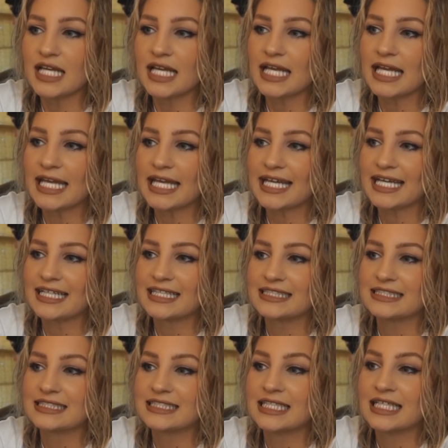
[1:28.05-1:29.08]

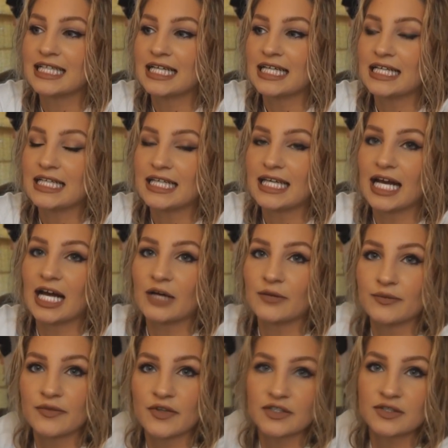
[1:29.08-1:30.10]
And yeah,
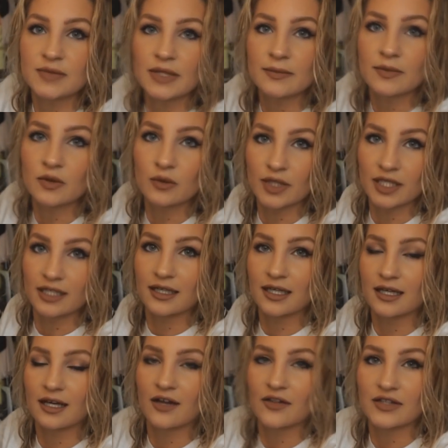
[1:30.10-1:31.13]
there's people
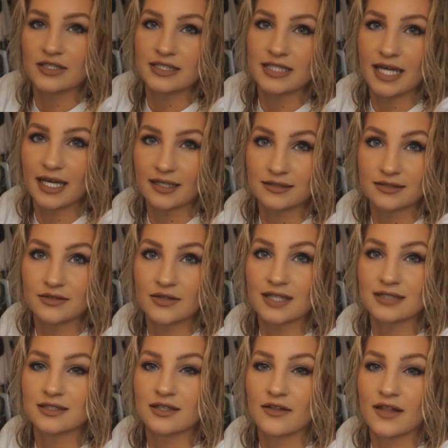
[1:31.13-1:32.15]
working on the deck, so
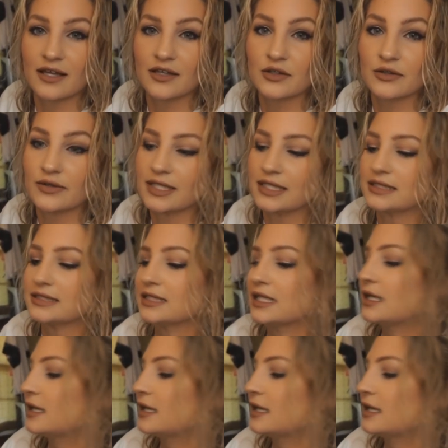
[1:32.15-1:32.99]
that's all that noise.